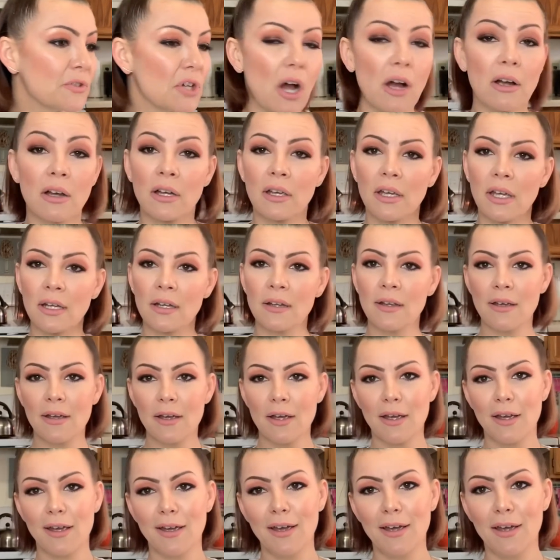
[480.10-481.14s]
talk again,
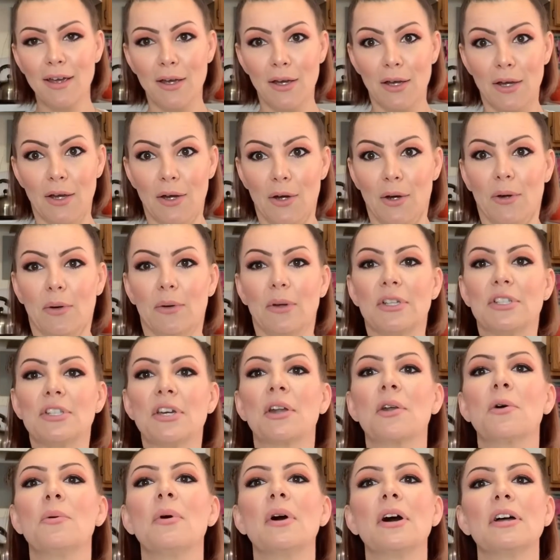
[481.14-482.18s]
which I
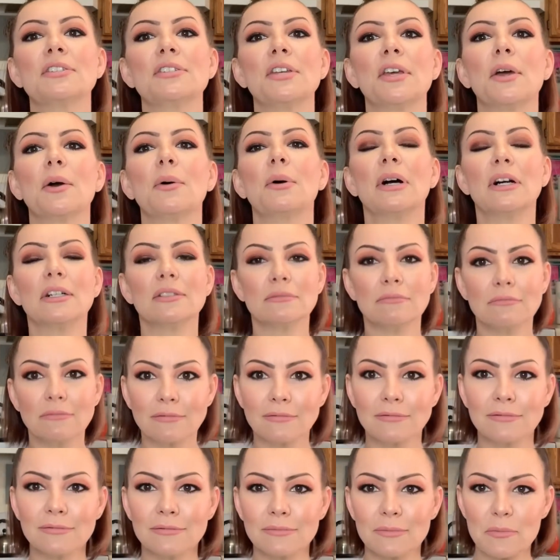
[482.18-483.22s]
don't want to.
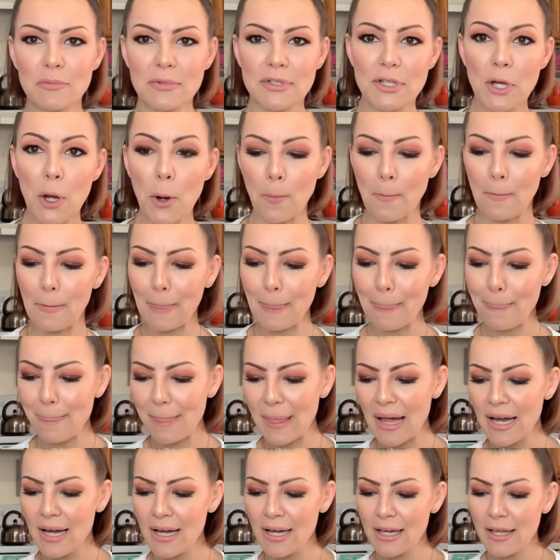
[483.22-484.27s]
So
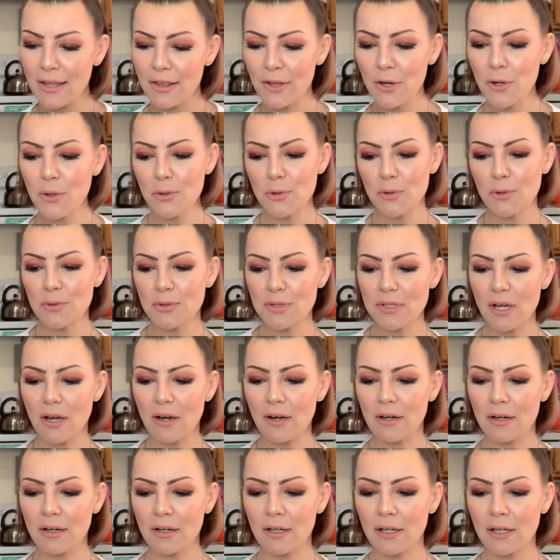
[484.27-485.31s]
those
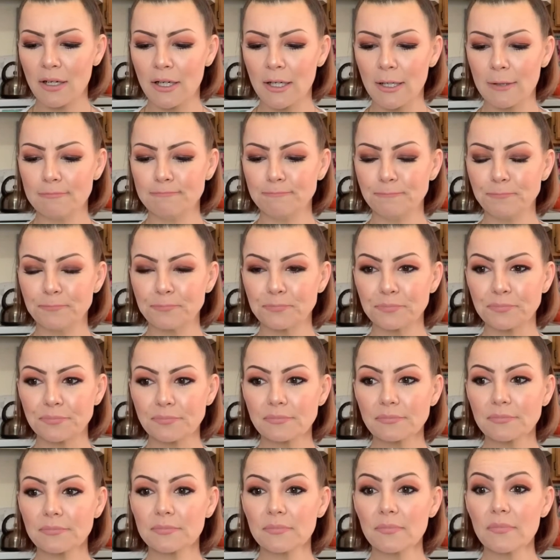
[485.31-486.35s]
are
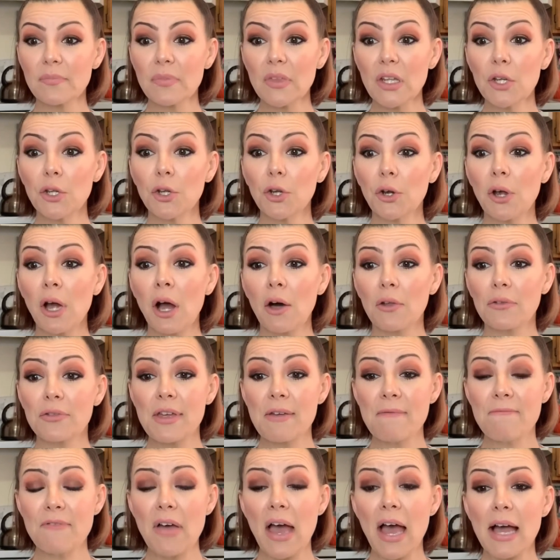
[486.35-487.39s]
your healthy
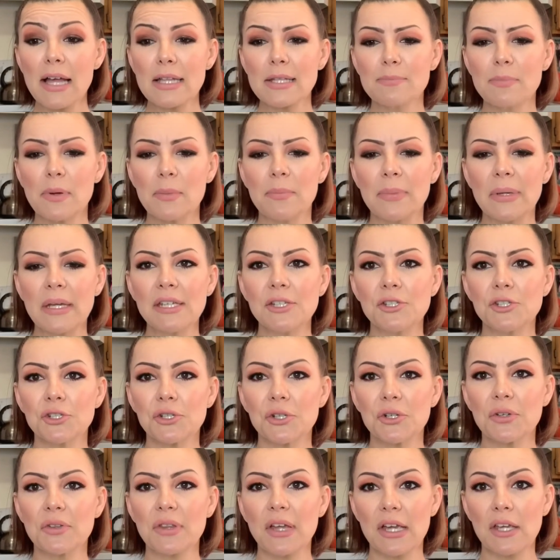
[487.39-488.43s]
fats, but be
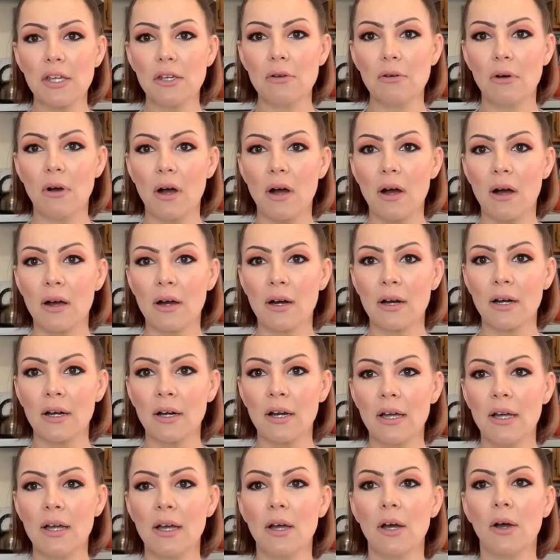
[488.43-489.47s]
sure that you are
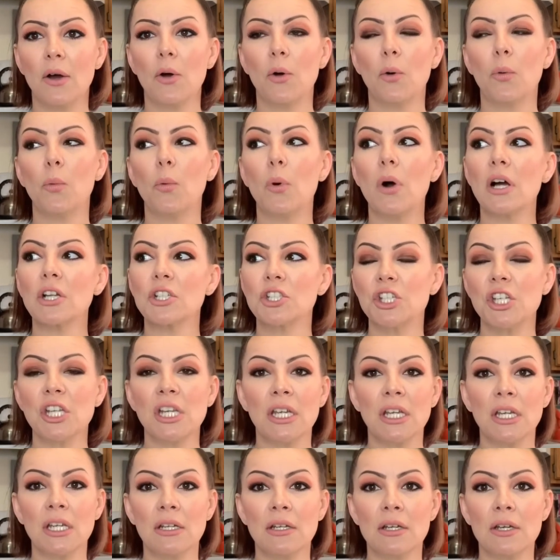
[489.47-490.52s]

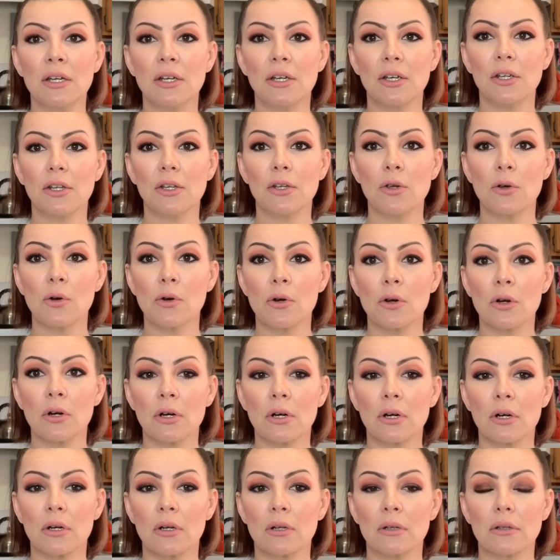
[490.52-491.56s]
watching
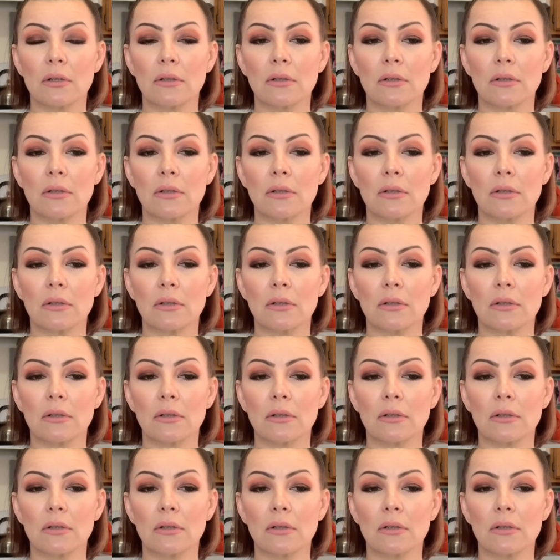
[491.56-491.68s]
your